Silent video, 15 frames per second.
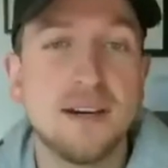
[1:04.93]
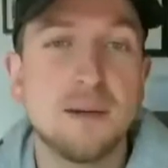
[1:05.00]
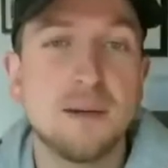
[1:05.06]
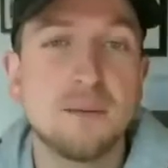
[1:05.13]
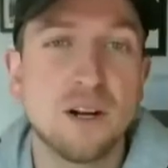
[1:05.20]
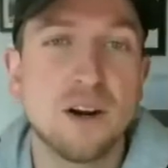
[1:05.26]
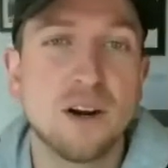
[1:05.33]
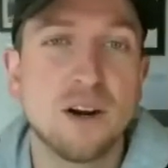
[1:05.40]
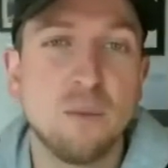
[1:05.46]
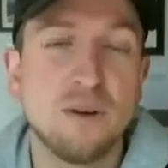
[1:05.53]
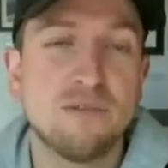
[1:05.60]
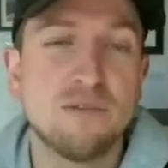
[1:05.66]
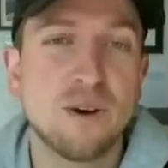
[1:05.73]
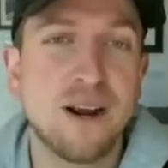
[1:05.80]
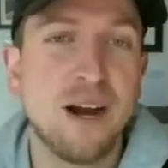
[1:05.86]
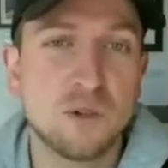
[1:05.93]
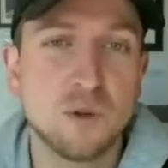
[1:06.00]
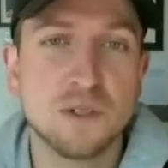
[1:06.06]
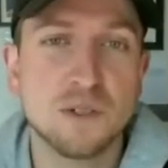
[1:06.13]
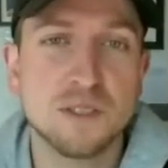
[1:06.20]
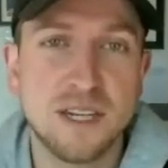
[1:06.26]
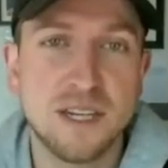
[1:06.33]
We are open for
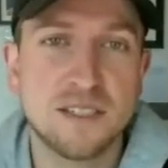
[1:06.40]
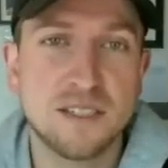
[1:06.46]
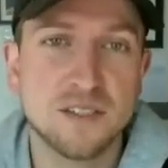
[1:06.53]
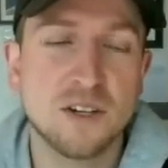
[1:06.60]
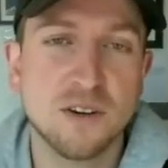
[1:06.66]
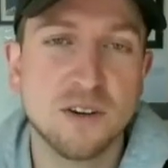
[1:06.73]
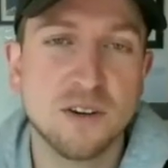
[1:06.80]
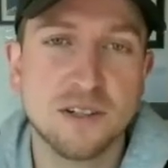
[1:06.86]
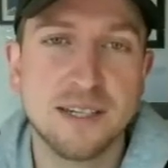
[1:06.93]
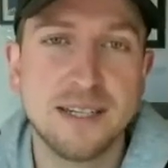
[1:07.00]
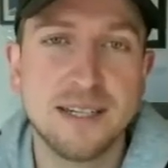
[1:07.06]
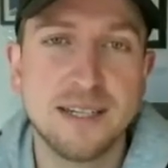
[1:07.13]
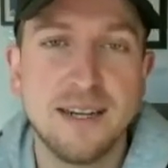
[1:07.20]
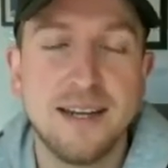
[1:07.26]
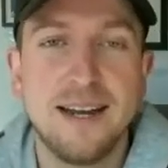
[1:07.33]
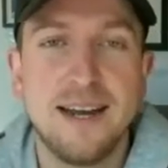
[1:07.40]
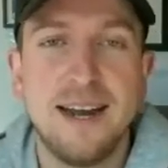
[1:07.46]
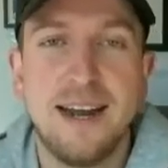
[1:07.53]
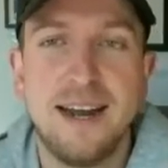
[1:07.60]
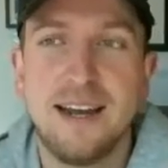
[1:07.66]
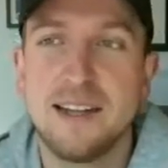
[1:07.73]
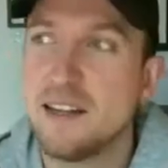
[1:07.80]
outdoor tastings currently,
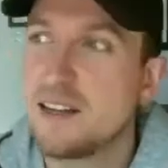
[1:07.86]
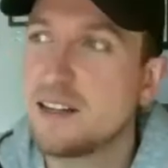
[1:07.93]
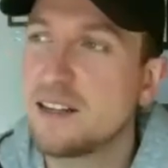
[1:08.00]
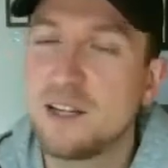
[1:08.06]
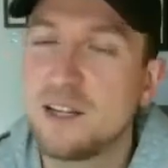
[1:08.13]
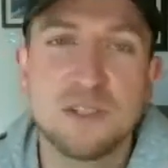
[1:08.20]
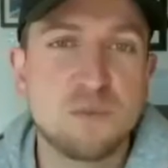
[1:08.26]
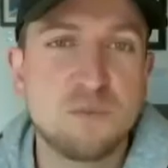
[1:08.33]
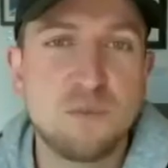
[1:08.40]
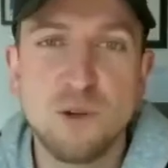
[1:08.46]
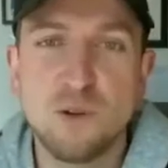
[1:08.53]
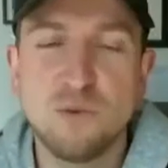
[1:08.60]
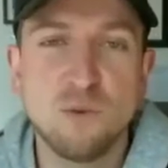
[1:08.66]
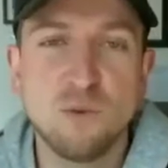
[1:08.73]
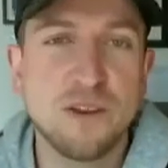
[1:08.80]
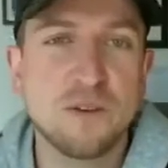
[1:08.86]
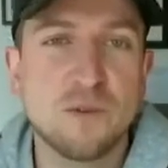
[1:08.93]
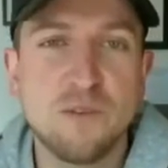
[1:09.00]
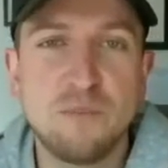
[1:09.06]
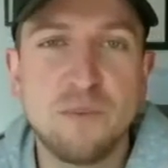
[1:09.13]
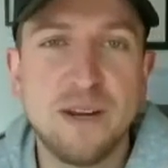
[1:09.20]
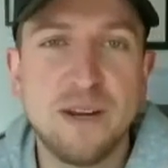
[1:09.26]
and luckily with this beautiful weather
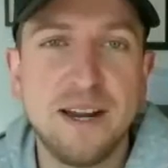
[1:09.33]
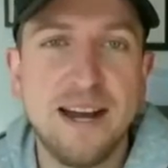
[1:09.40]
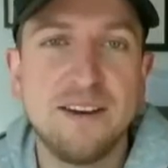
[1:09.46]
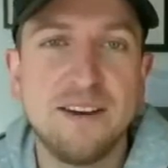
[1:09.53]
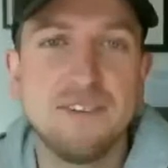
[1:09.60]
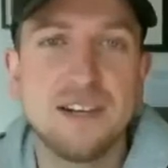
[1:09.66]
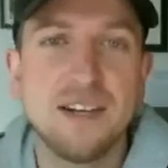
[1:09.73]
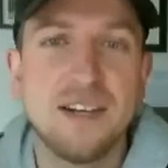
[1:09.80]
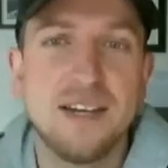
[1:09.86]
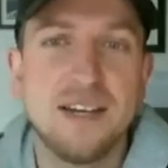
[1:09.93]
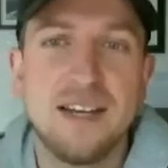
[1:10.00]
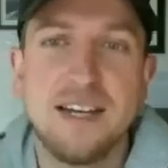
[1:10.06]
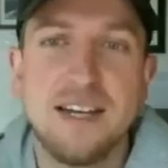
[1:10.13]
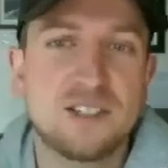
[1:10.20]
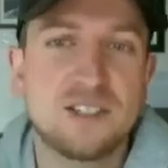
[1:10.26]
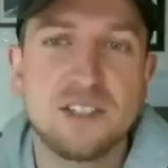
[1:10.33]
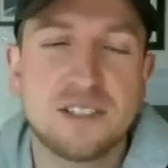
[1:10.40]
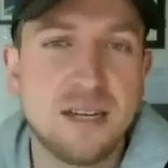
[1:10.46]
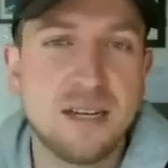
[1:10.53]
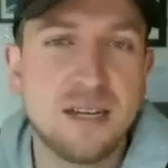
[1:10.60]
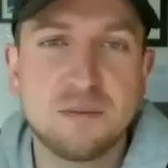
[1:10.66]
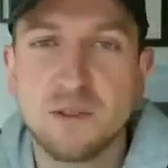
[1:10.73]
we've been having, it's just
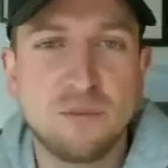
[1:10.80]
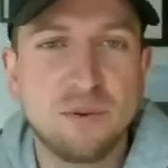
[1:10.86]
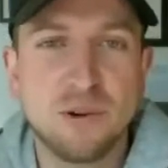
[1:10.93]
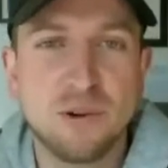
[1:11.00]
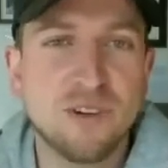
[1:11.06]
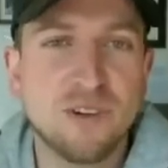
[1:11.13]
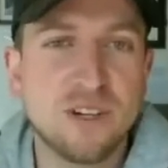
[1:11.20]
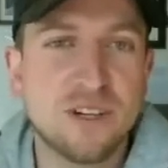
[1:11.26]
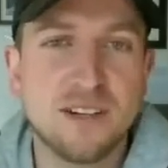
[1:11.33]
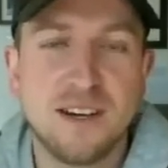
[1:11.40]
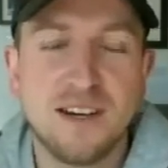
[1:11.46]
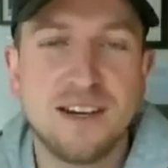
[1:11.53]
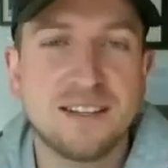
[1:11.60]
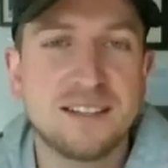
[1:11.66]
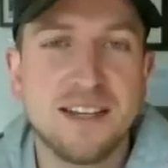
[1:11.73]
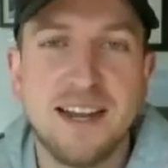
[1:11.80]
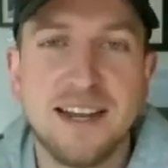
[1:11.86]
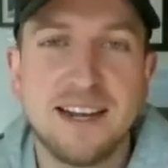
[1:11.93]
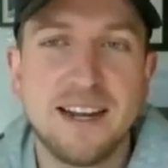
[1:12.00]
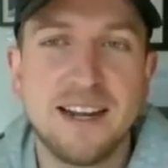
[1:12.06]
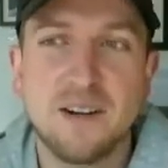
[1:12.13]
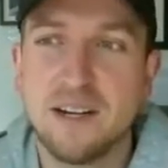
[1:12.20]
absolutely perfect to
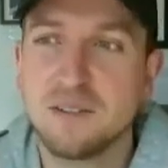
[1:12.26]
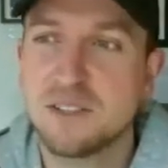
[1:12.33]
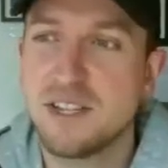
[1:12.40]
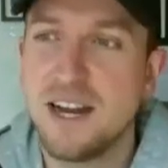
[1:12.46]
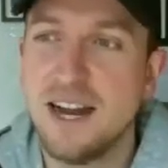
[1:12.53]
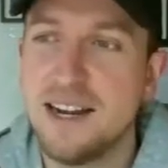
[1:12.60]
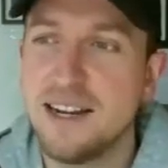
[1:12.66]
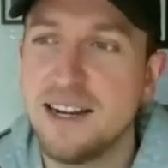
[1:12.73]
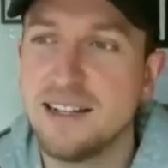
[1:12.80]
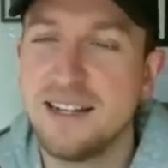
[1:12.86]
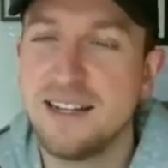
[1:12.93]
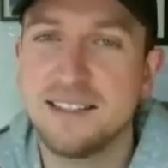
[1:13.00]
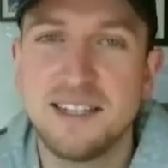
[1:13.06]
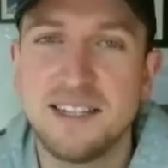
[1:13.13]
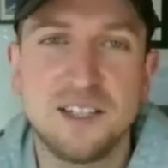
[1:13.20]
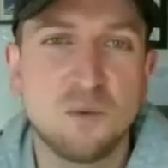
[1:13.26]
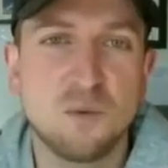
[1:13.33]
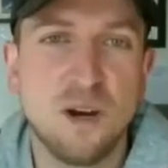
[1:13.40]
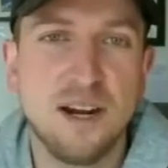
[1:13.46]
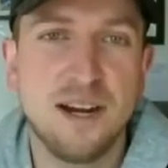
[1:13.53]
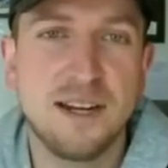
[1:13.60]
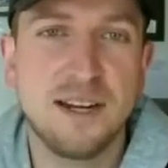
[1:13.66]
hang out outside and taste
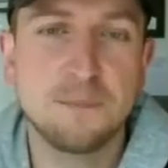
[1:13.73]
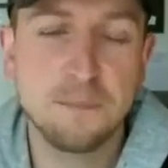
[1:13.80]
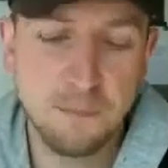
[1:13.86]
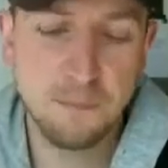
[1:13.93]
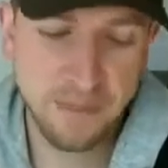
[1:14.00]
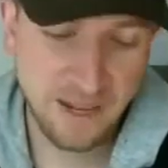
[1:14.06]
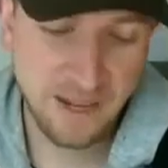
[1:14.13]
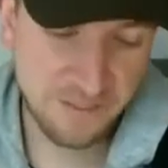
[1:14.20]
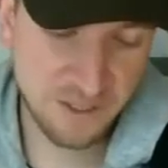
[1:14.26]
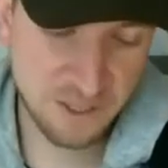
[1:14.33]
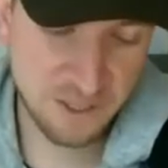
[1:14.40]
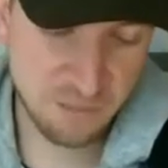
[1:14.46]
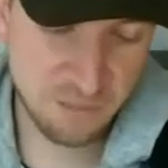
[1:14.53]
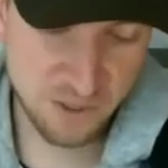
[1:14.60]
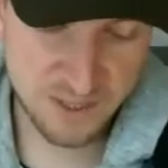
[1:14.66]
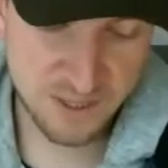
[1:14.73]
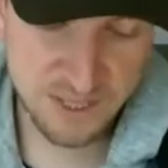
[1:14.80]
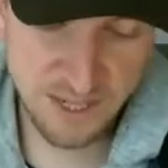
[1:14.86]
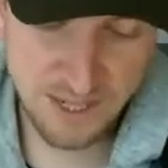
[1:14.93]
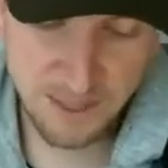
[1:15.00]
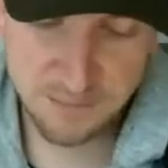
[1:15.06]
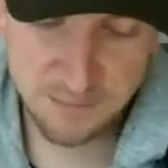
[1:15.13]
wine at this point in
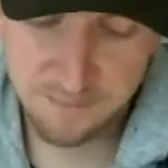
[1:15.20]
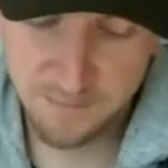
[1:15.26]
time.